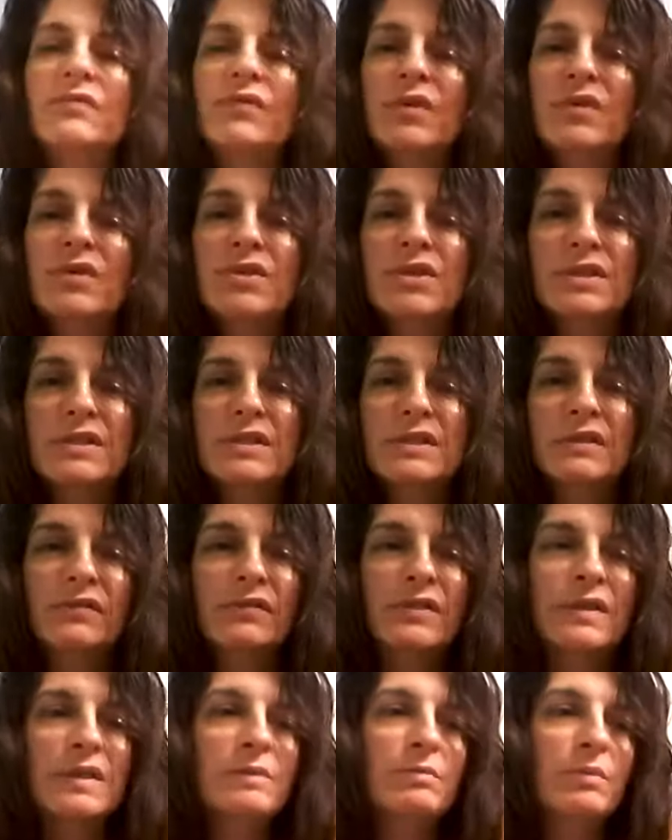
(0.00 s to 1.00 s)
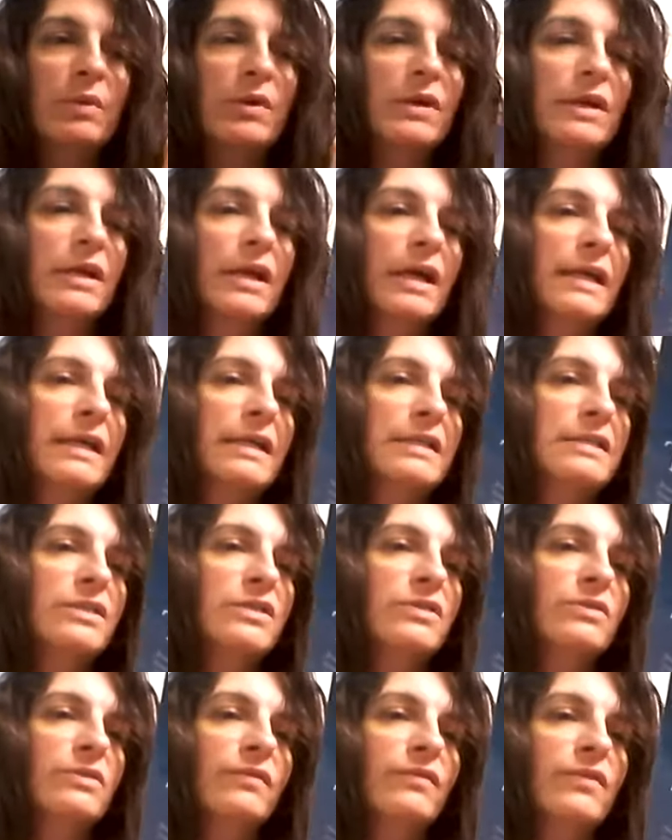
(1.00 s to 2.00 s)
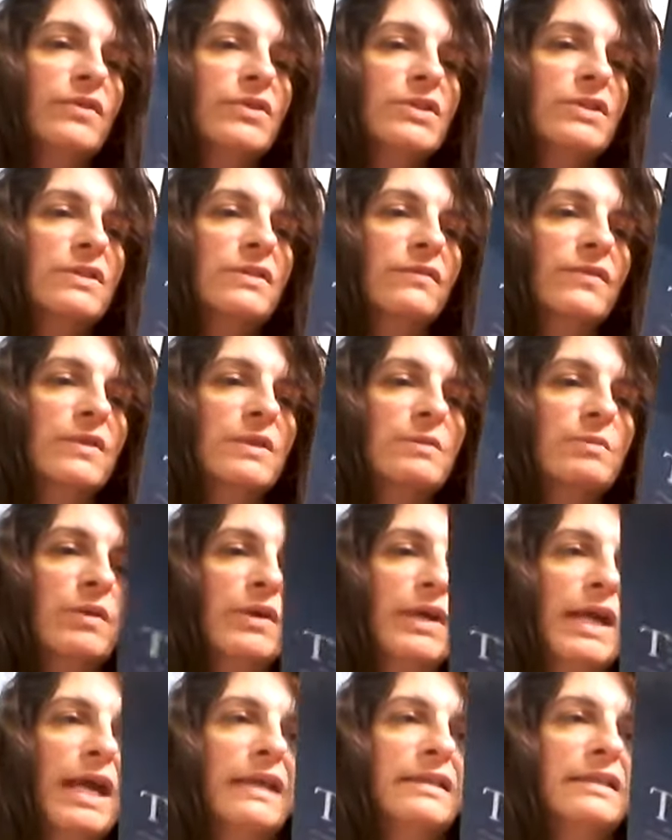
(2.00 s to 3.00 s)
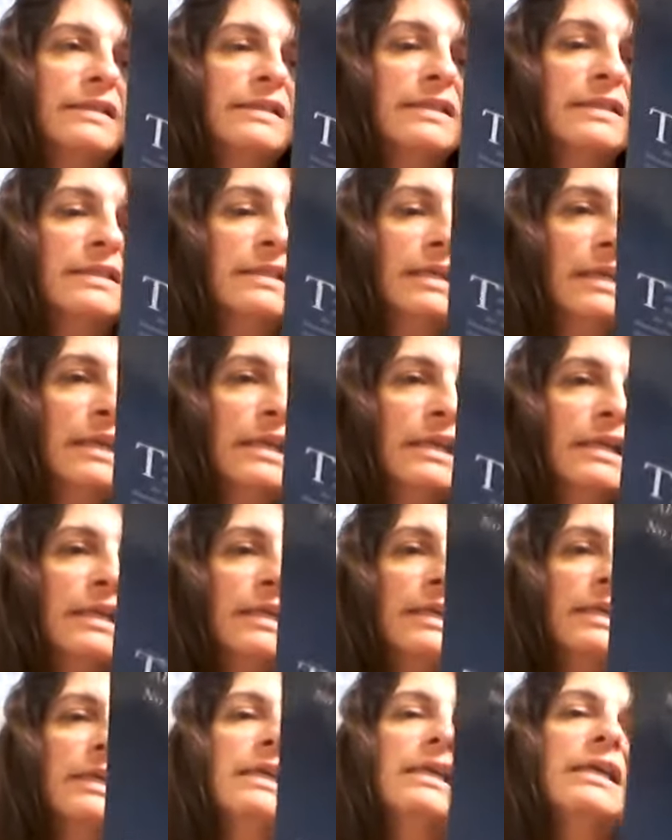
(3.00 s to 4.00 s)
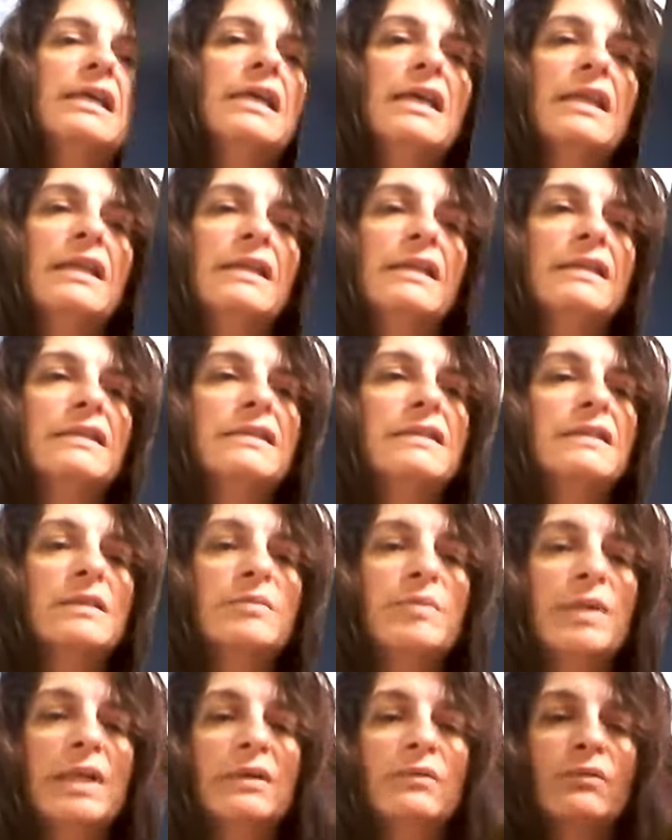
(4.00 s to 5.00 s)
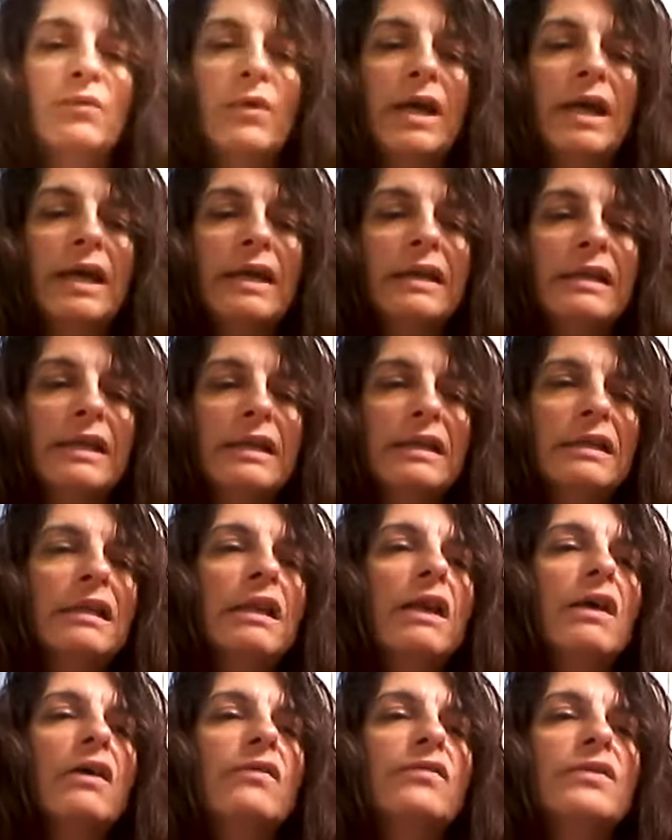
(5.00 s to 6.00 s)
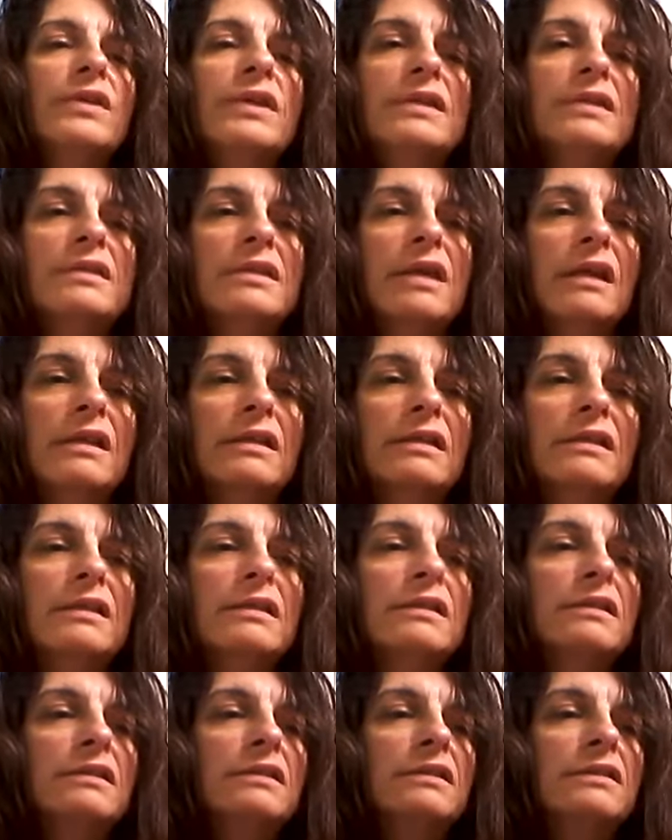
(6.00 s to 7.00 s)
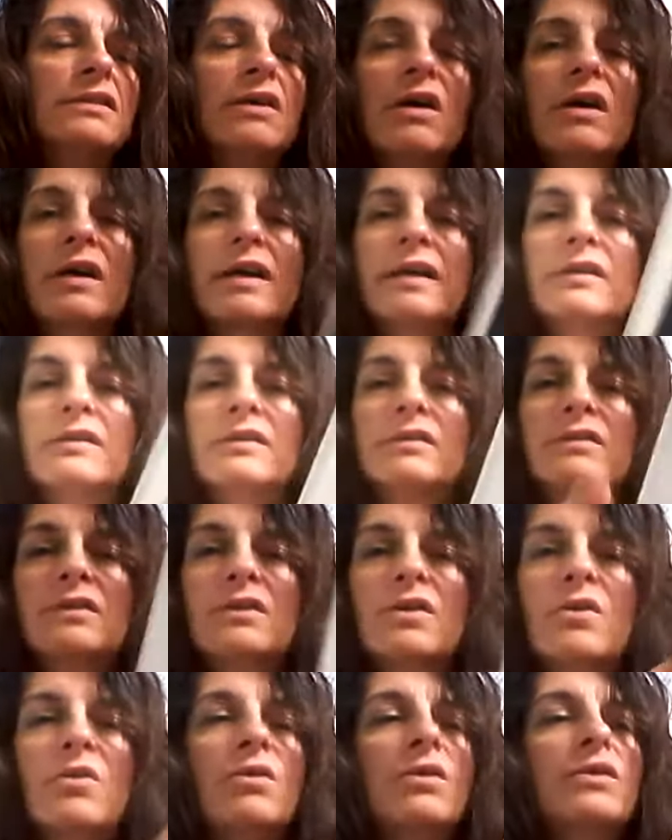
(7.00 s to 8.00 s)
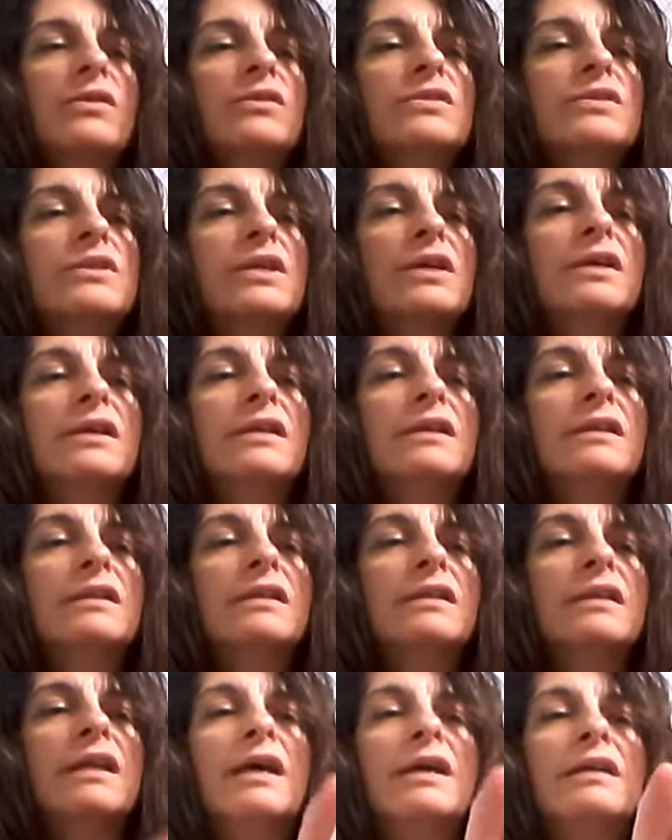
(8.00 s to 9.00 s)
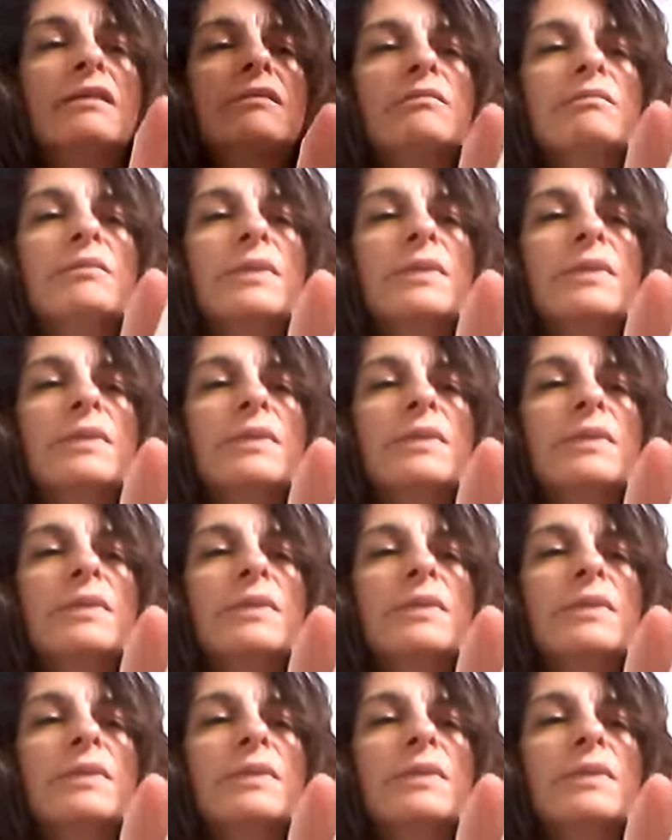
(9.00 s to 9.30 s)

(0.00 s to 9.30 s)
versions of this book, I guess newer versions of this book, had the disc in it. This has been read and loved, and it's got little dog eared corners on it, and that